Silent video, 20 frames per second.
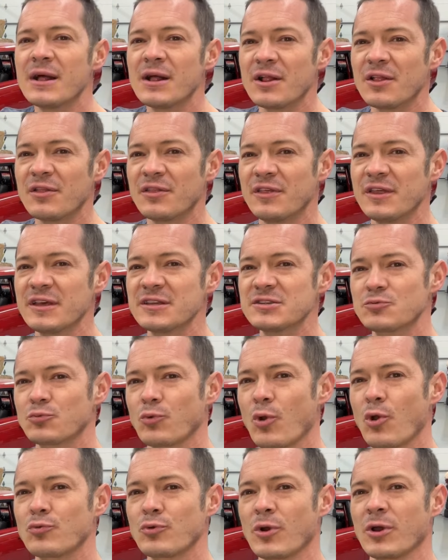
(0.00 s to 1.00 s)
this
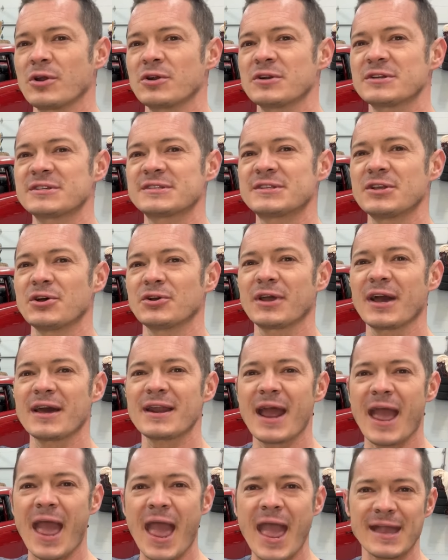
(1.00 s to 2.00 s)
Roadrunner is still kind
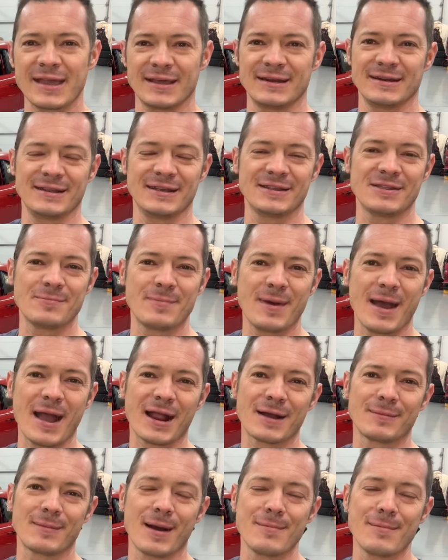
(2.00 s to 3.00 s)
of hanging in the
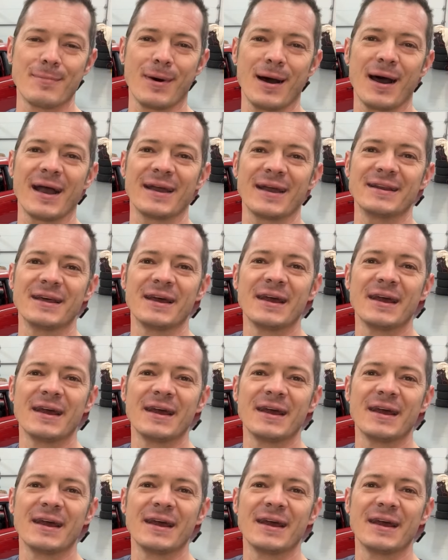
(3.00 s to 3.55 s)
back of my mind.